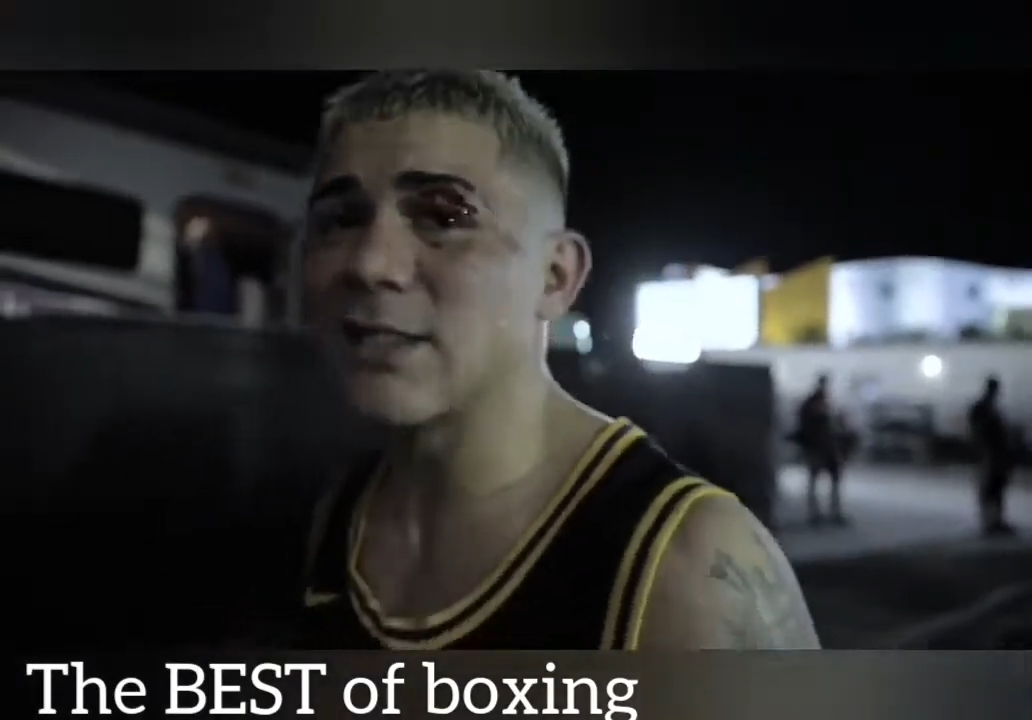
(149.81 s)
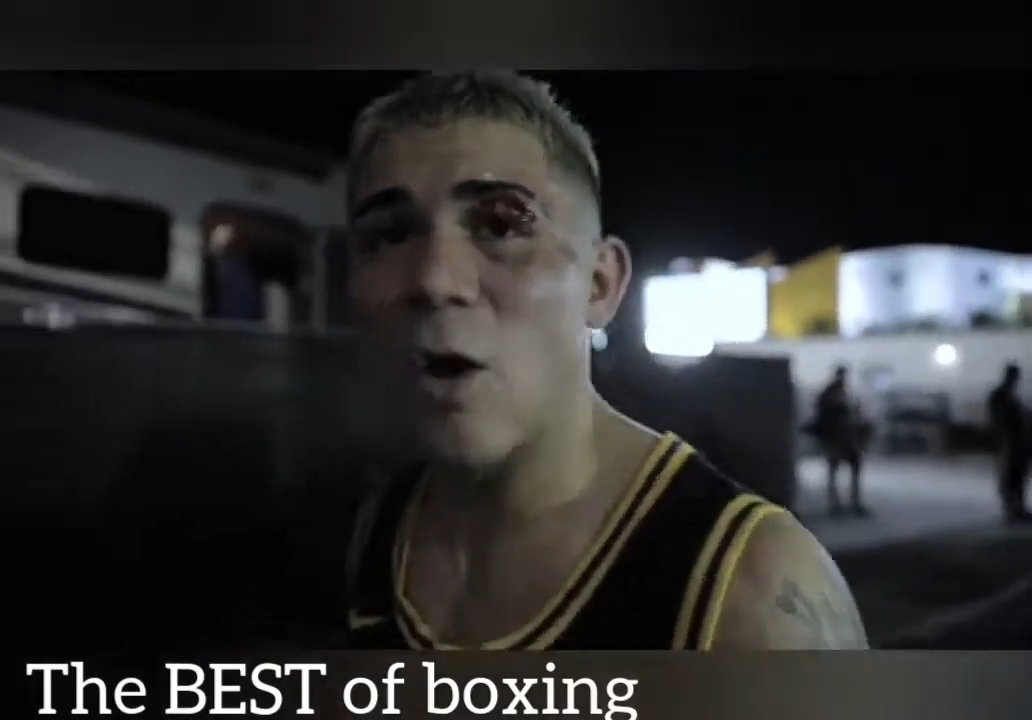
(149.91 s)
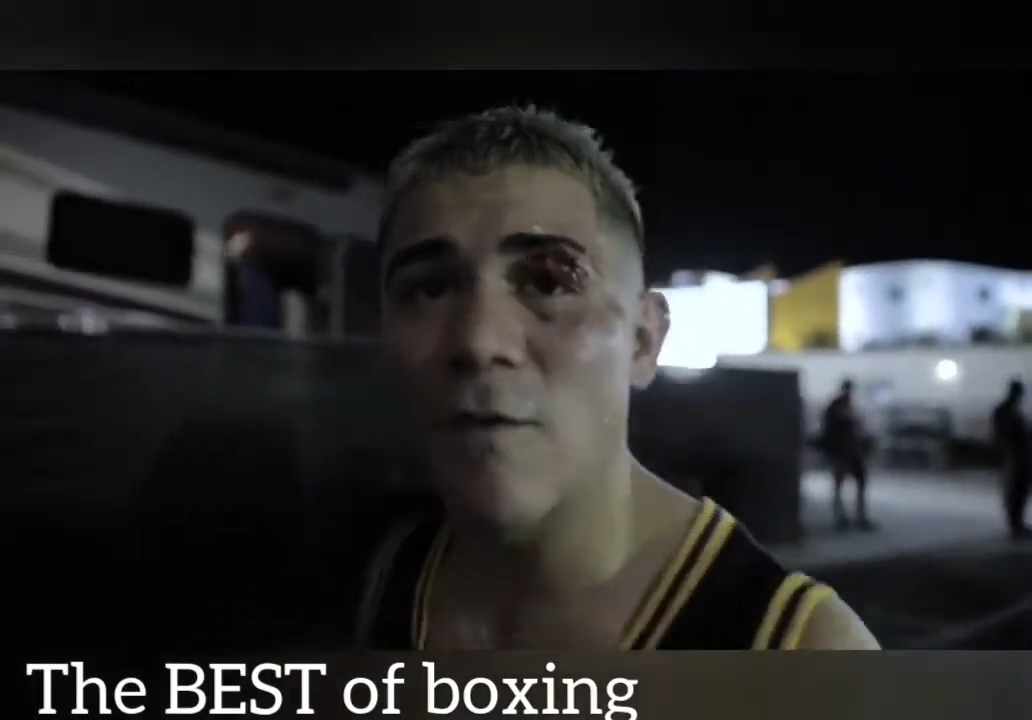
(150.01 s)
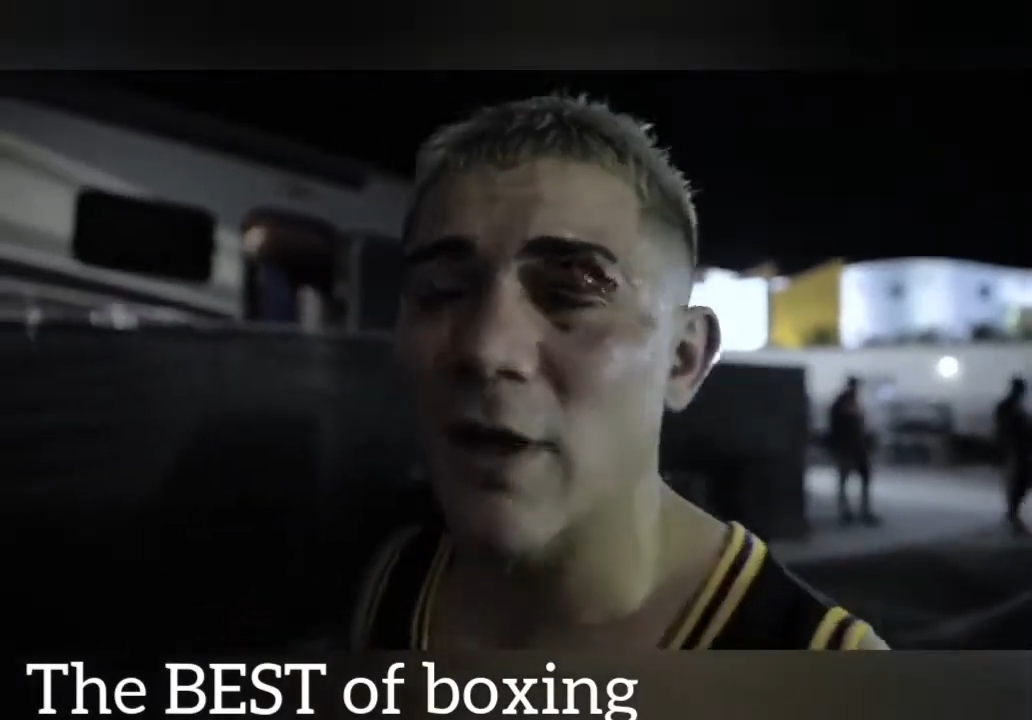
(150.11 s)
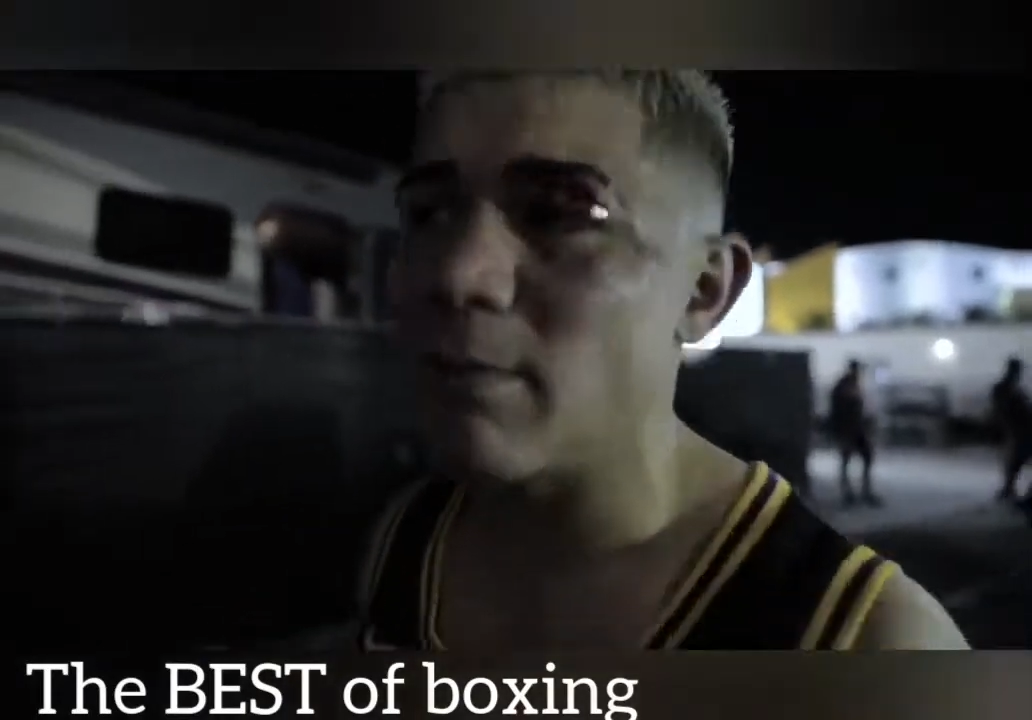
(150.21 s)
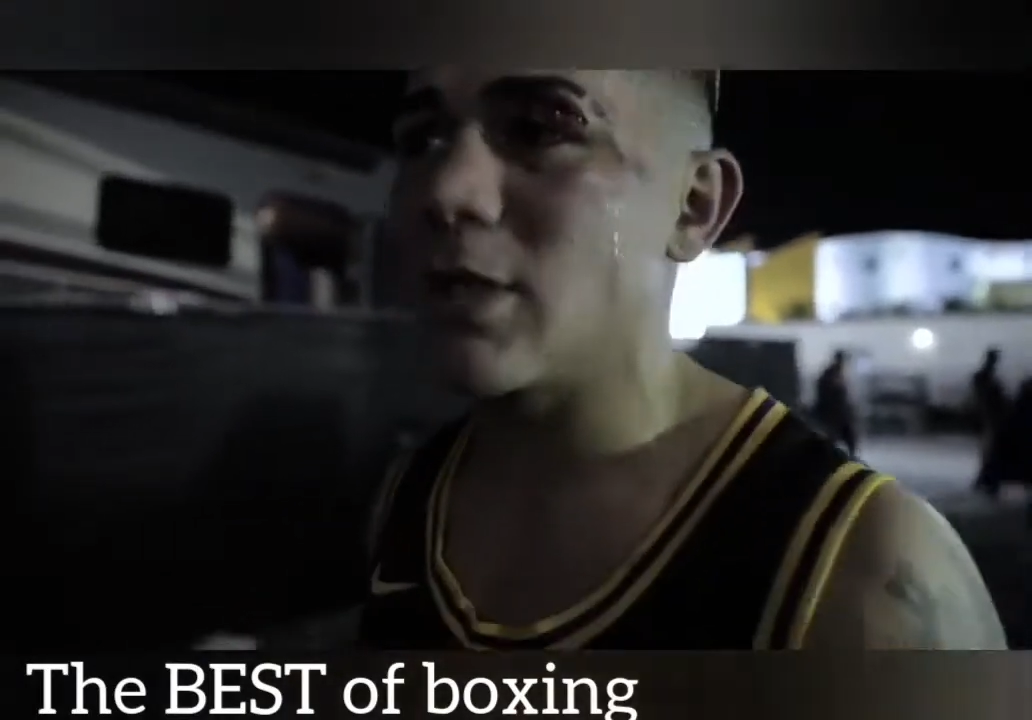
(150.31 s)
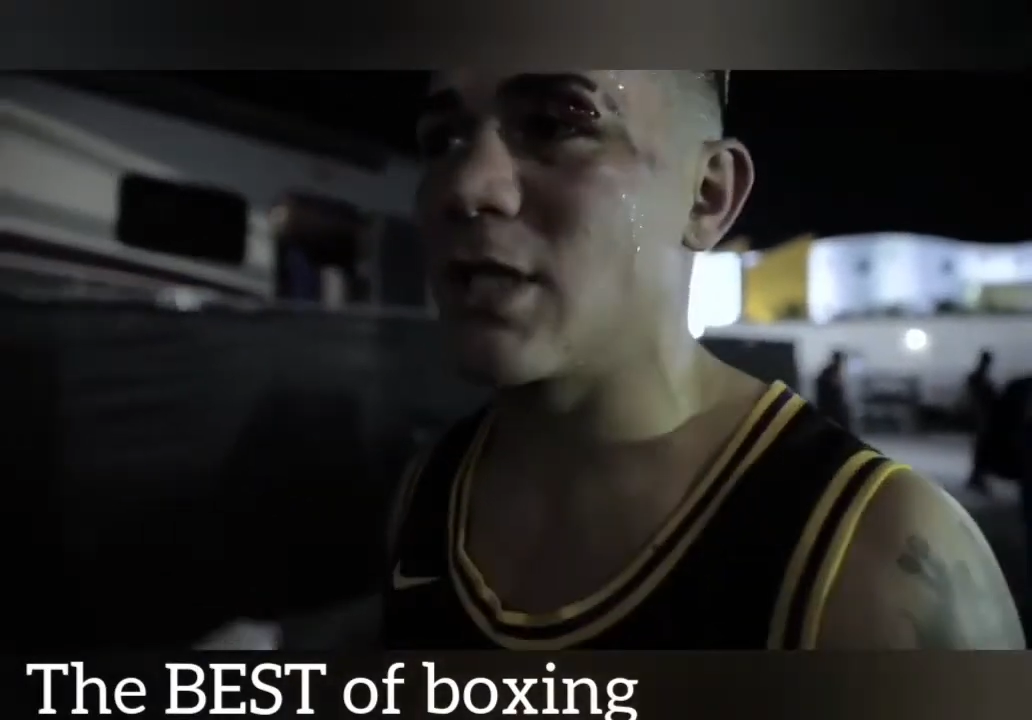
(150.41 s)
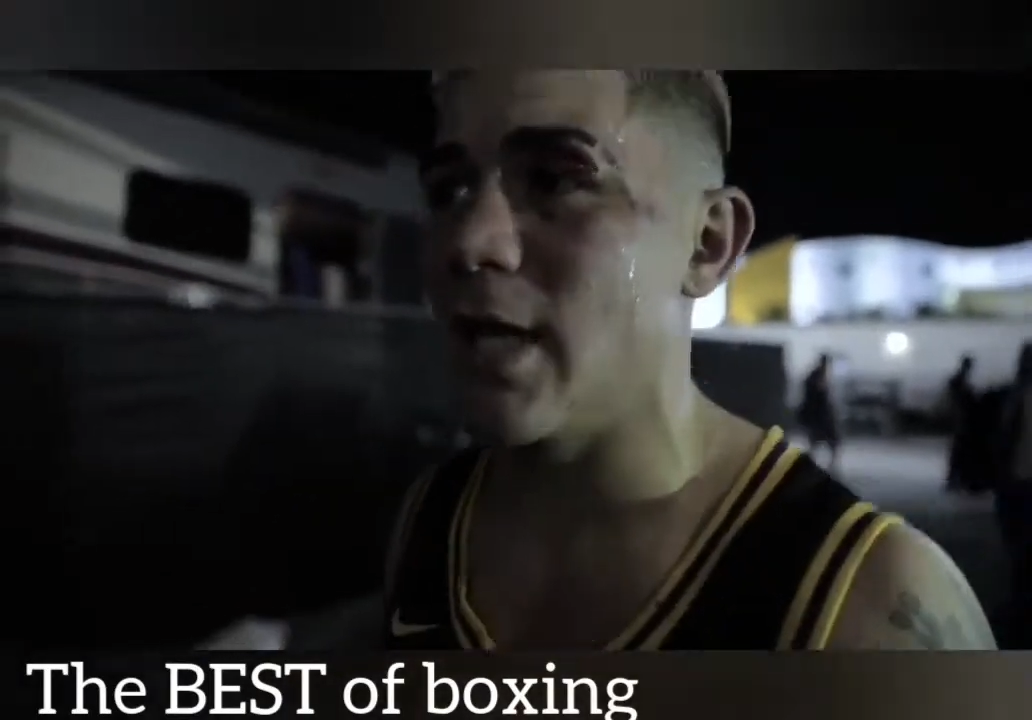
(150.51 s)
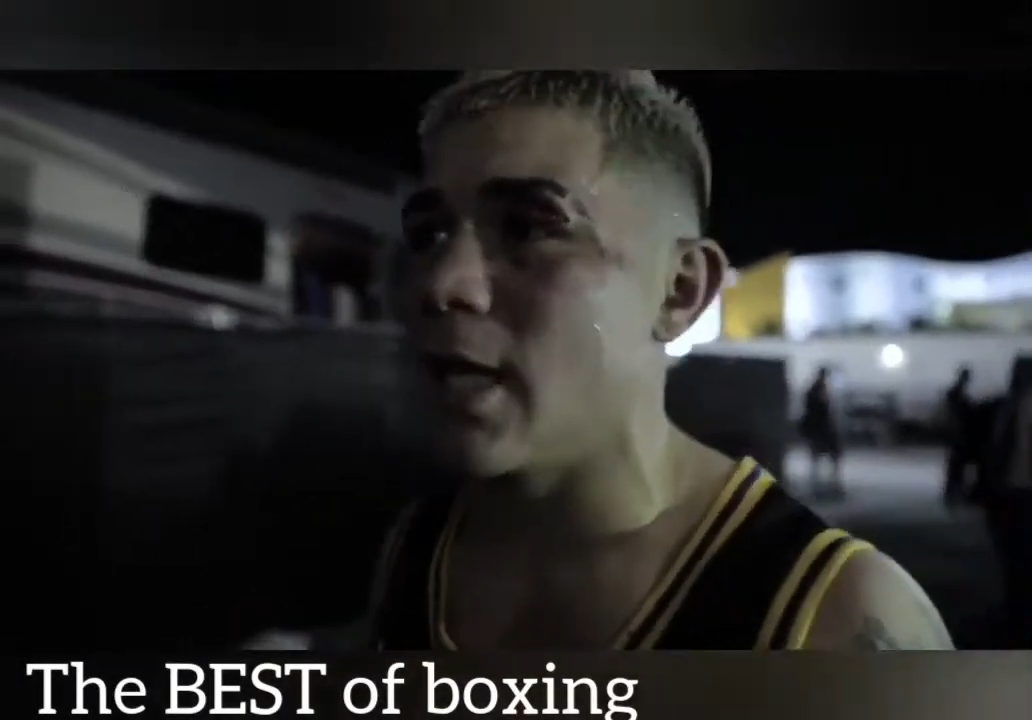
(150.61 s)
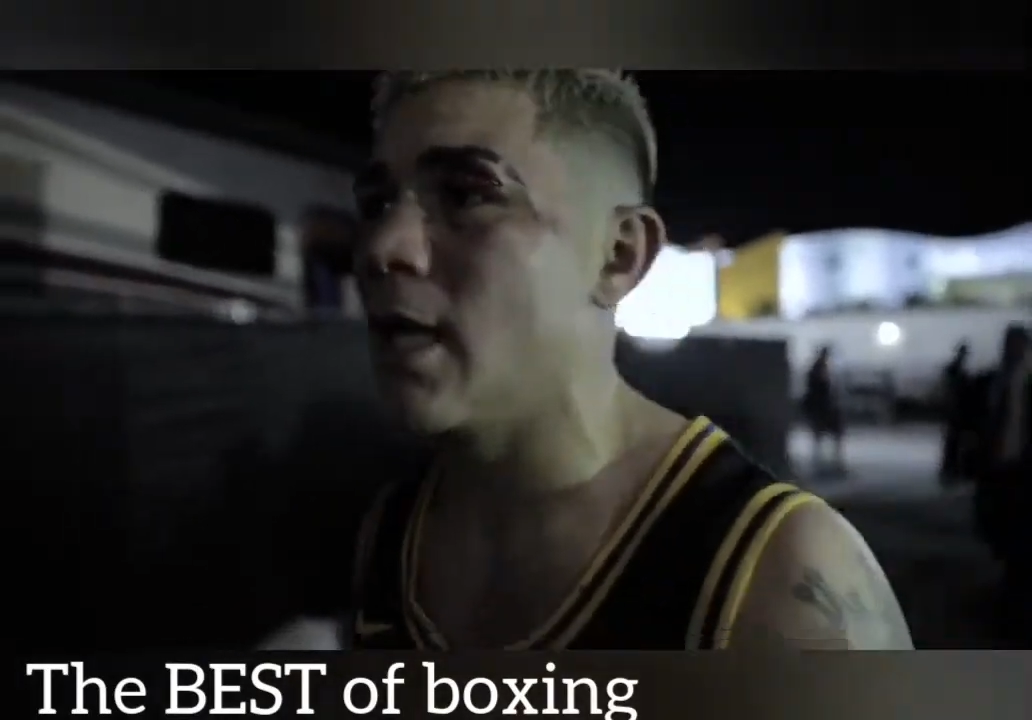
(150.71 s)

overcame this shit.